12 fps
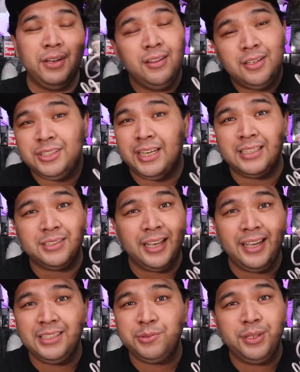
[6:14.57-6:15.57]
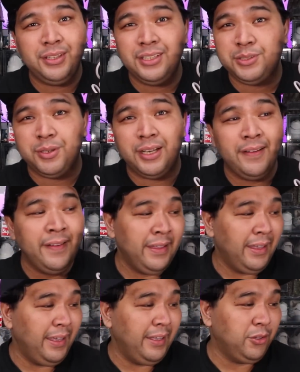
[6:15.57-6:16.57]
another chance, guys, with this one.
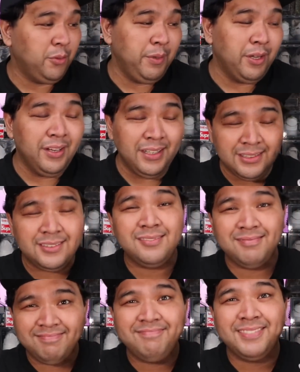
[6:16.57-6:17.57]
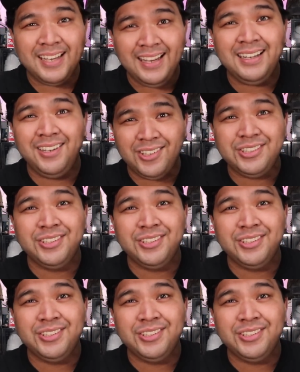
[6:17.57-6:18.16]
And to be honest, kind of looks